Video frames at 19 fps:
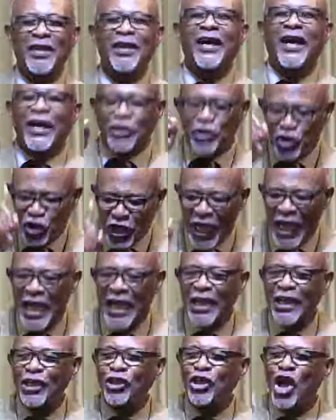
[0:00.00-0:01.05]
a
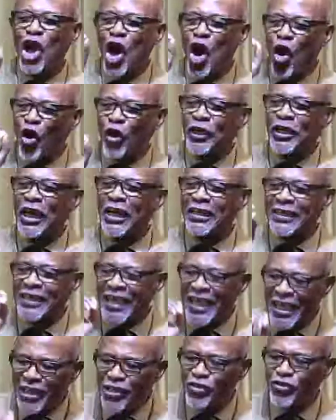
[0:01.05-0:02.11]
child or an
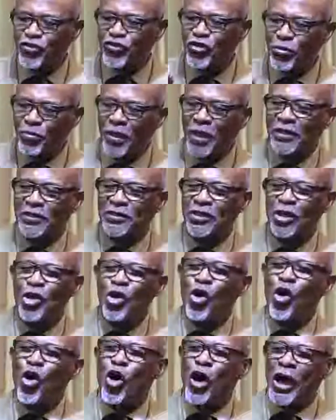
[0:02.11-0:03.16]
instrument
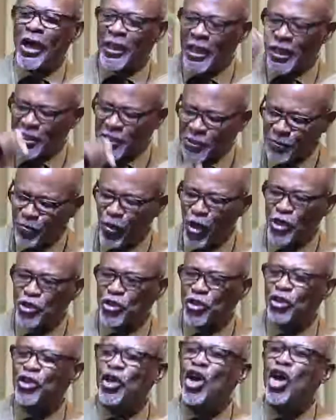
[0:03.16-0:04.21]
or an
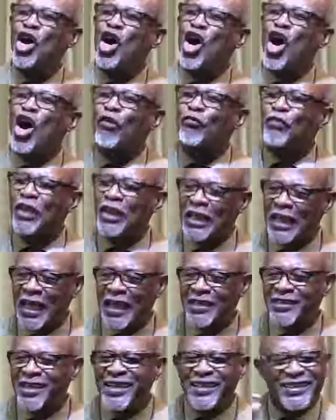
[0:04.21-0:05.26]
expression of the light.